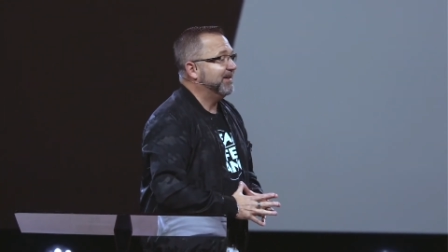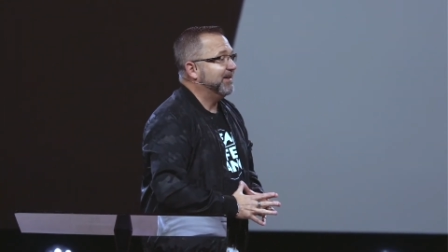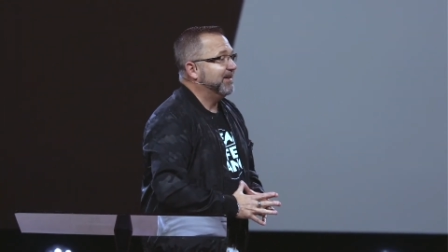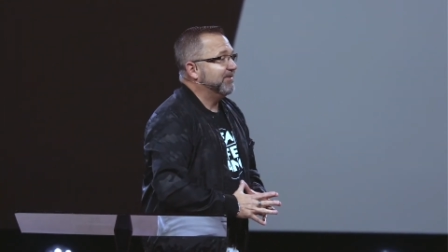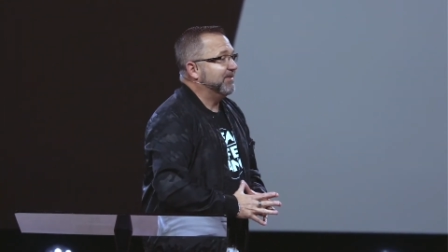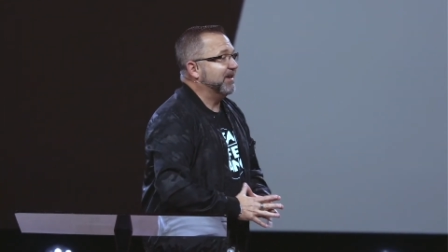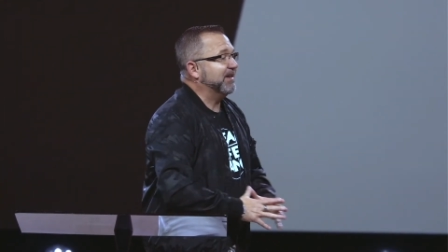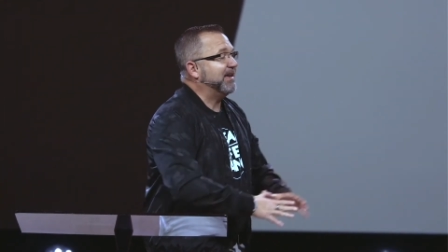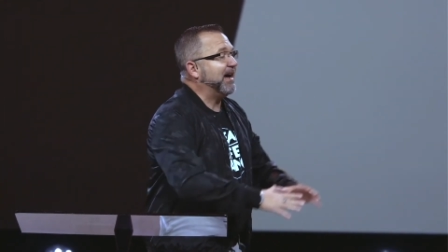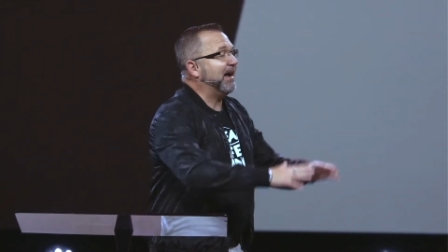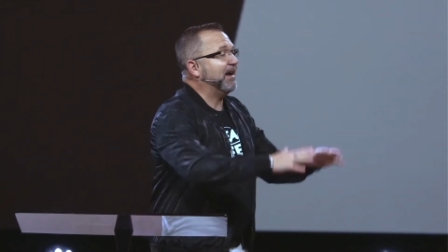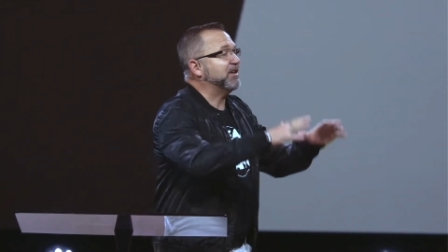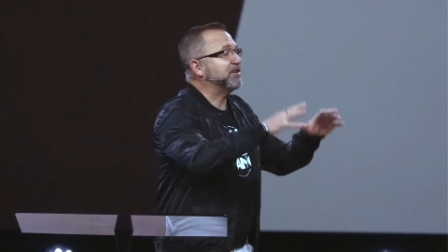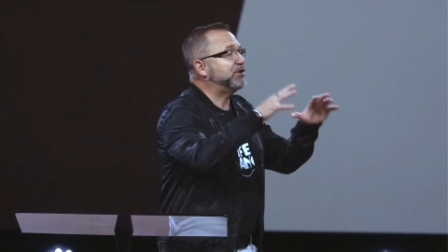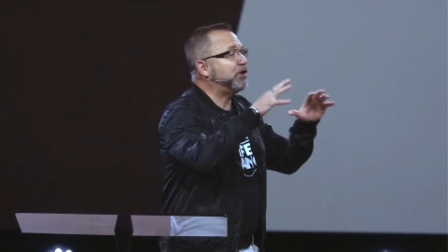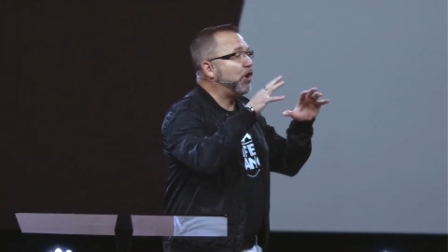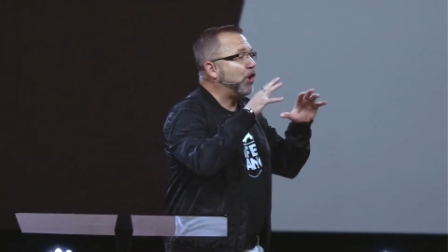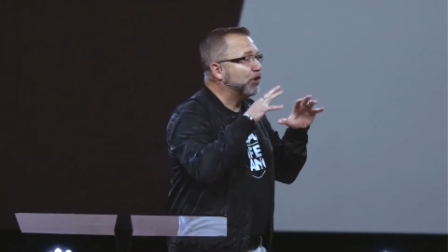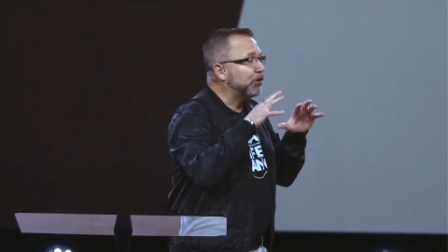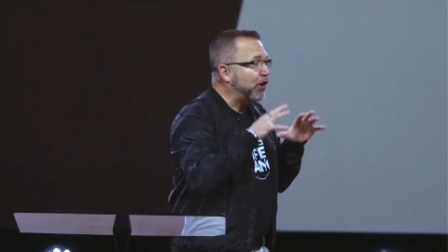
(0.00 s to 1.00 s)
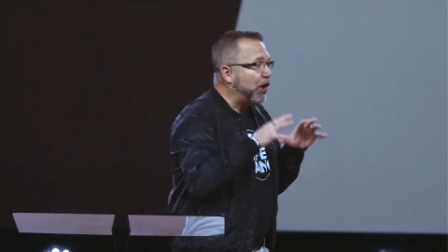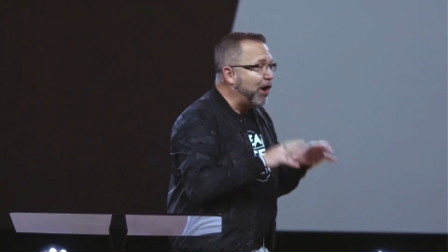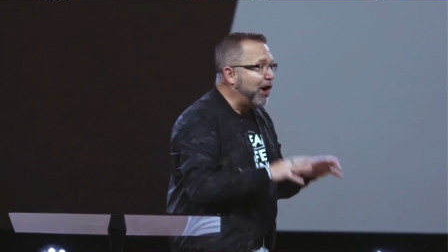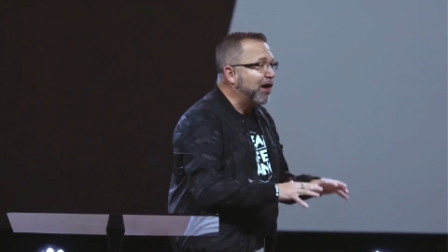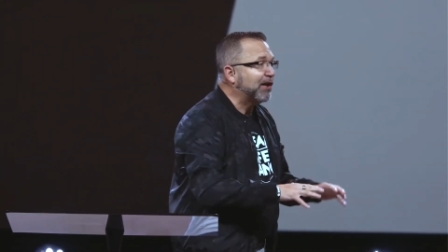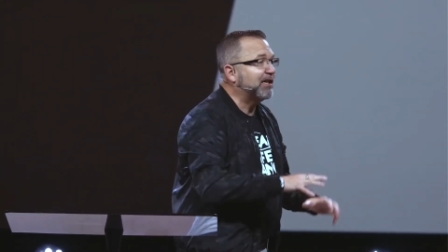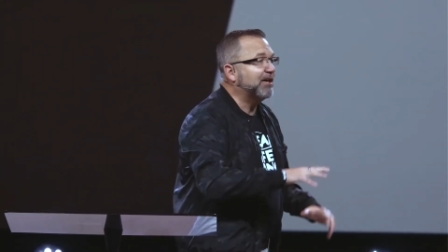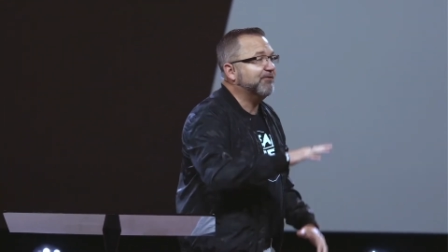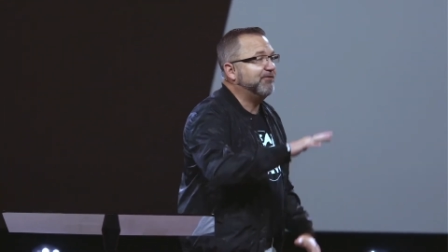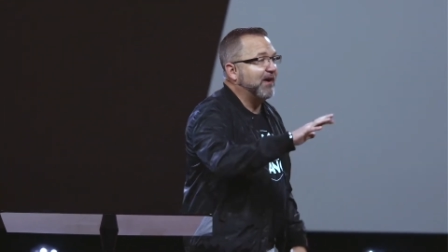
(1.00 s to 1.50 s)
That God has called
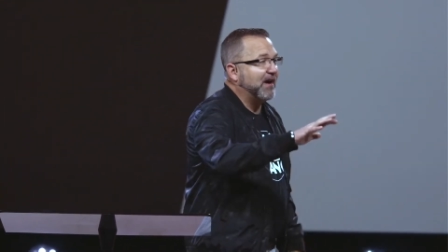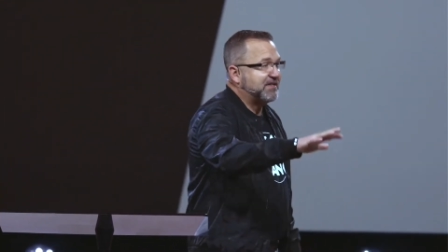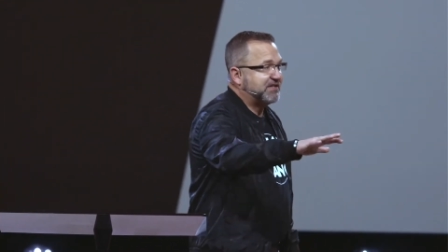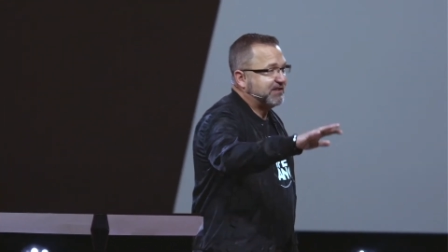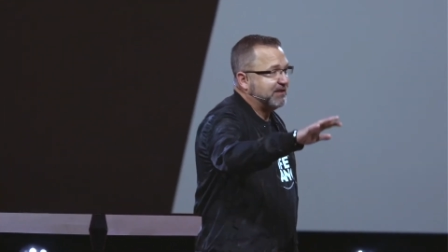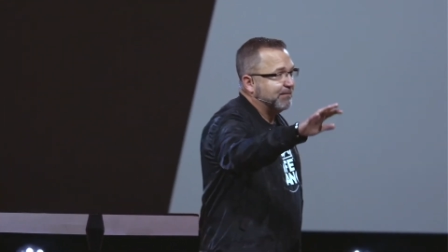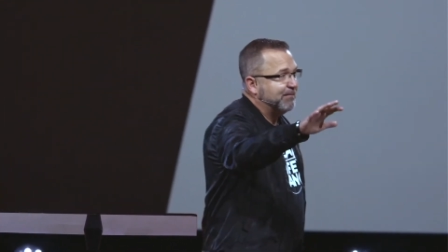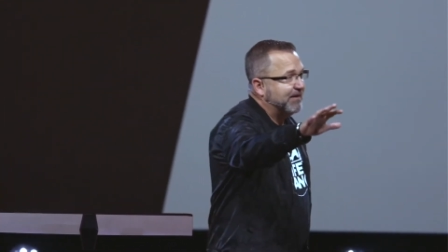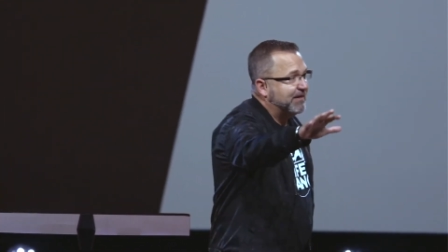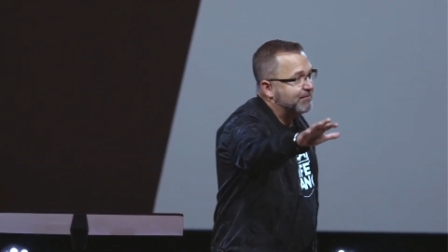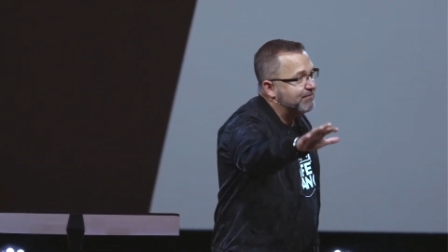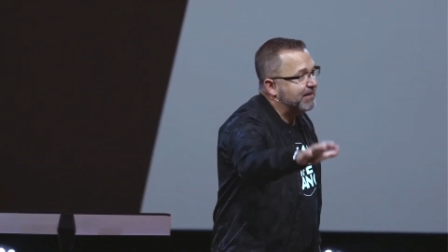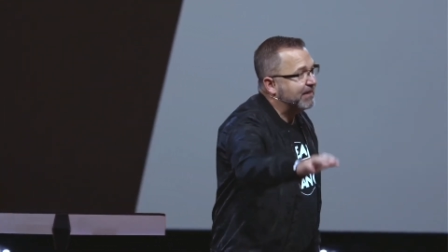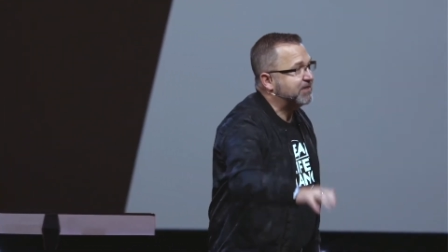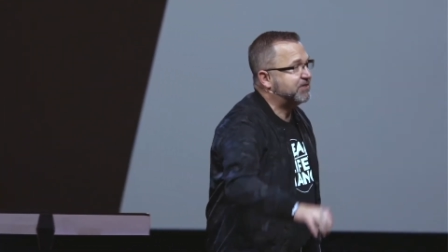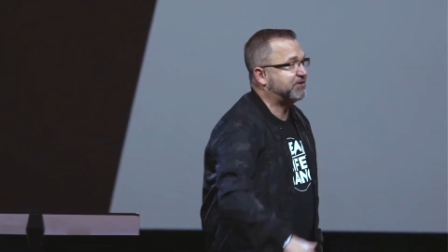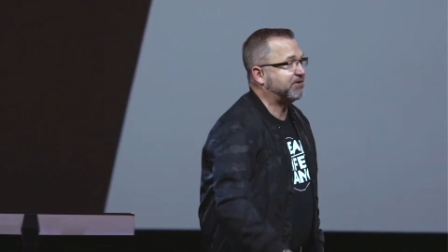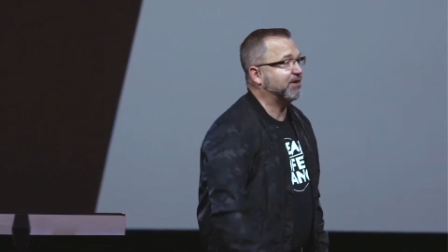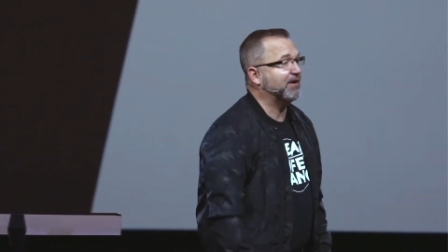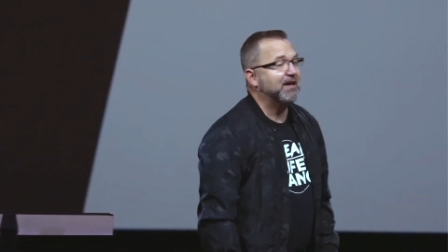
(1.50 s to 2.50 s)
all of us to be a minister.